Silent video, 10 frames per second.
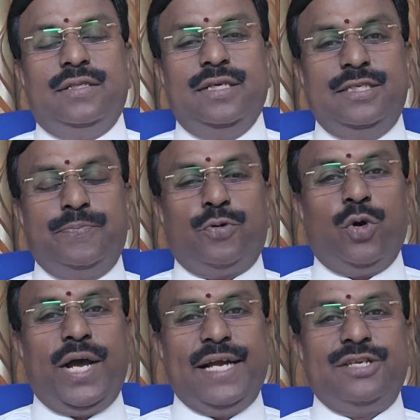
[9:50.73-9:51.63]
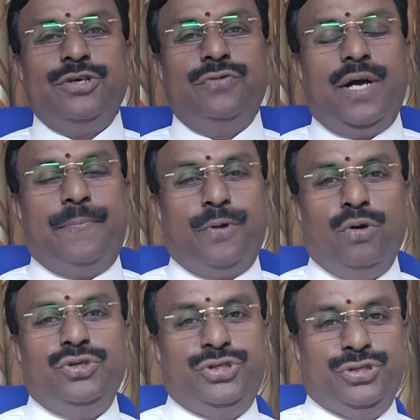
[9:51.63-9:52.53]
This proactive
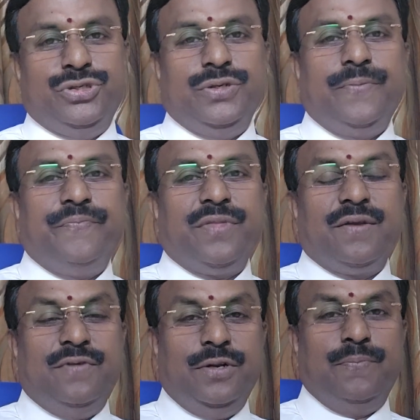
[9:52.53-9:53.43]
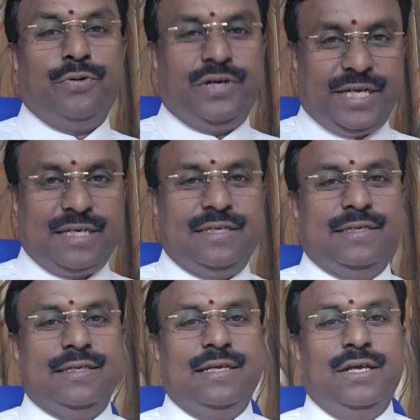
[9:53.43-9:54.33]
approach will protect
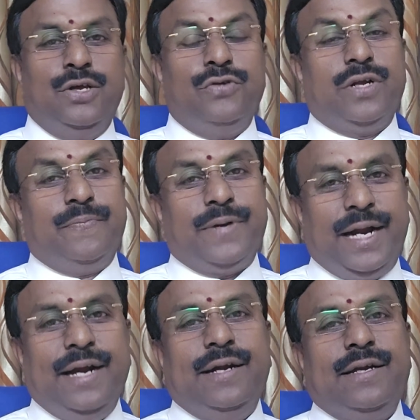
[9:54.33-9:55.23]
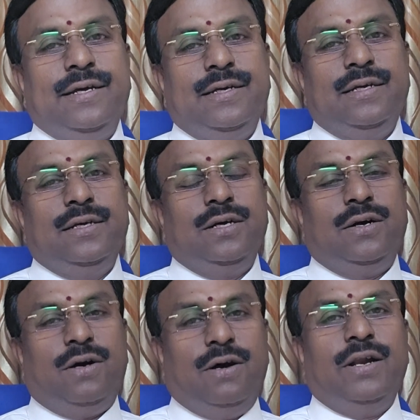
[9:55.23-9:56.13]
your brand
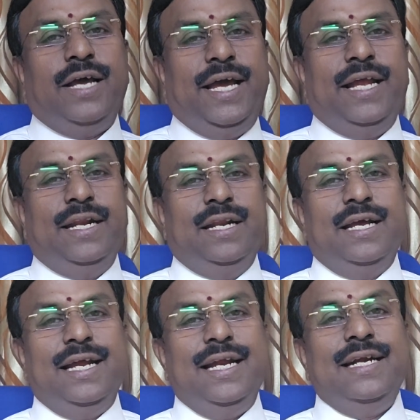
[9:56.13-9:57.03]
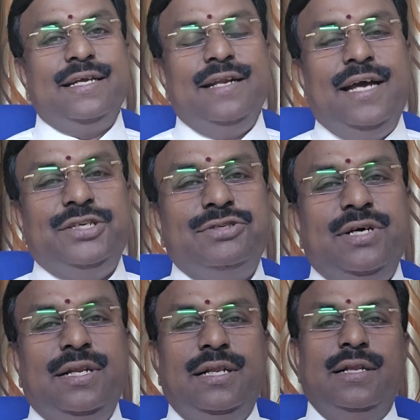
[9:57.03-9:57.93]
on an
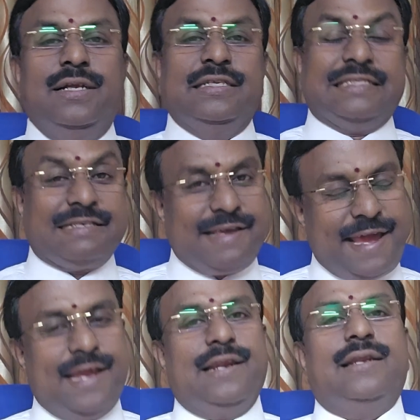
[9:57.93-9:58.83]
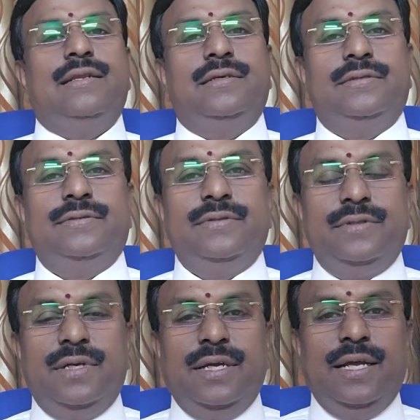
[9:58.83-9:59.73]
international scale.
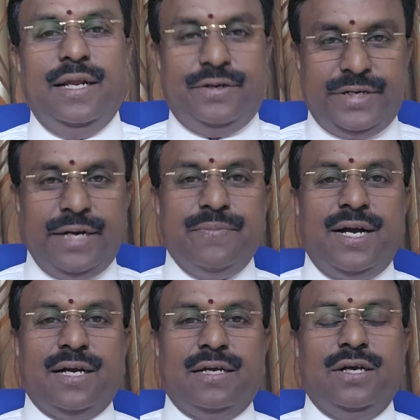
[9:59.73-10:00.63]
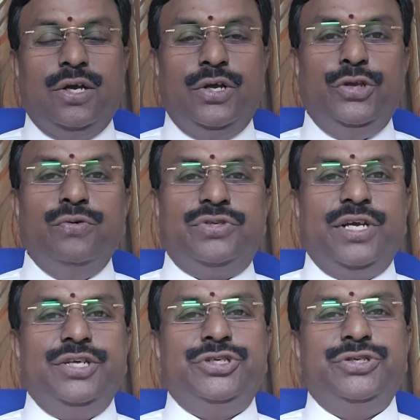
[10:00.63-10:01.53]
Trademark
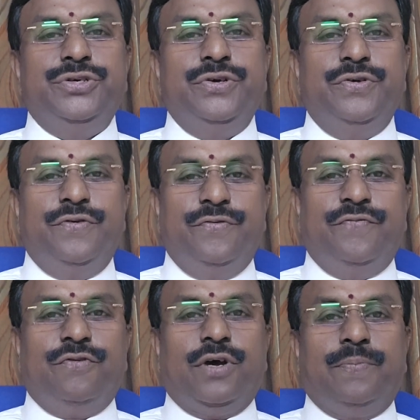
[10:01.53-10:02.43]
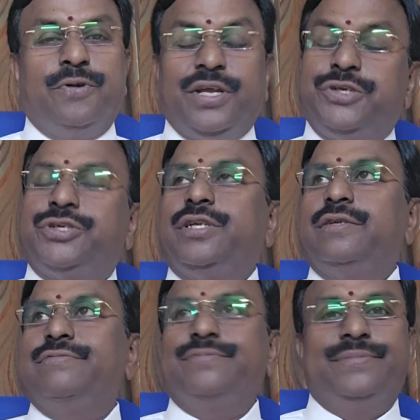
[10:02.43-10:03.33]
usage for protection.
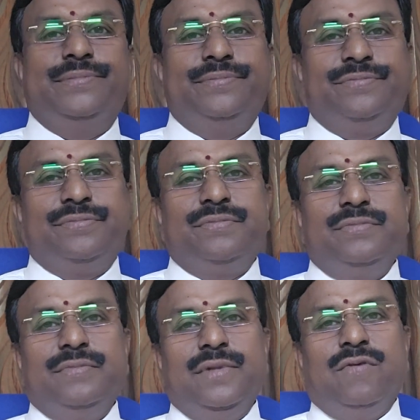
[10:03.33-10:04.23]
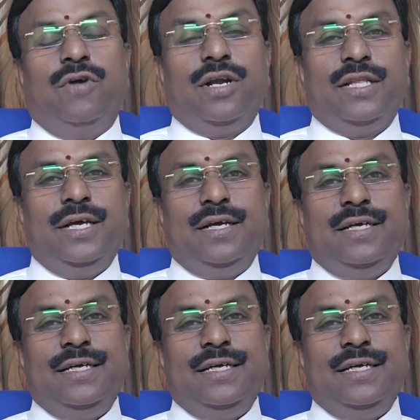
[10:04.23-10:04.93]
What are the